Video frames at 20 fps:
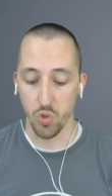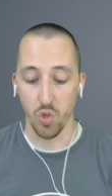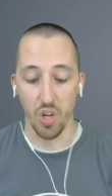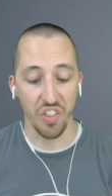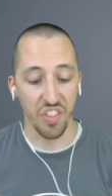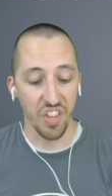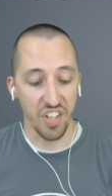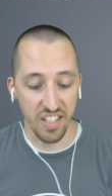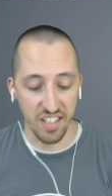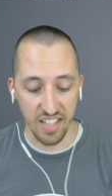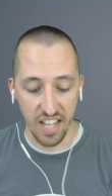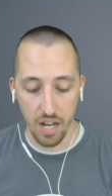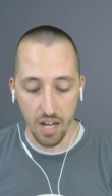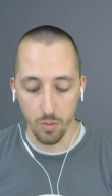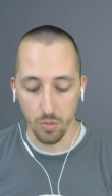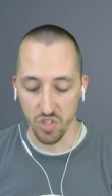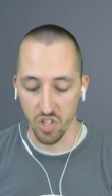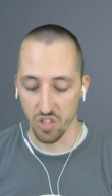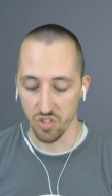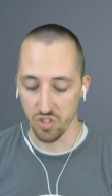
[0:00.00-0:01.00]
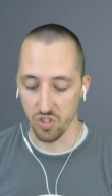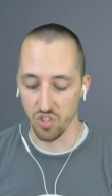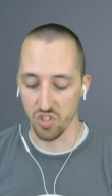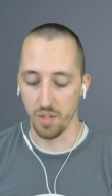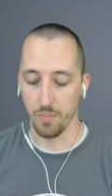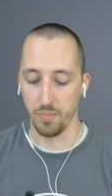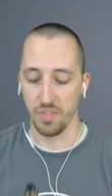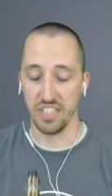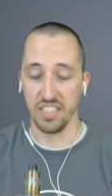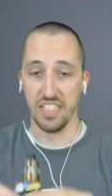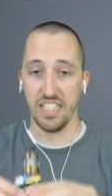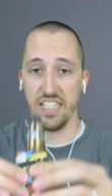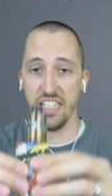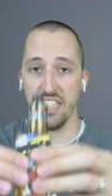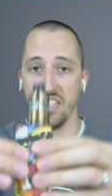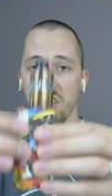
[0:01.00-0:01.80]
So I thought that that was also something neat.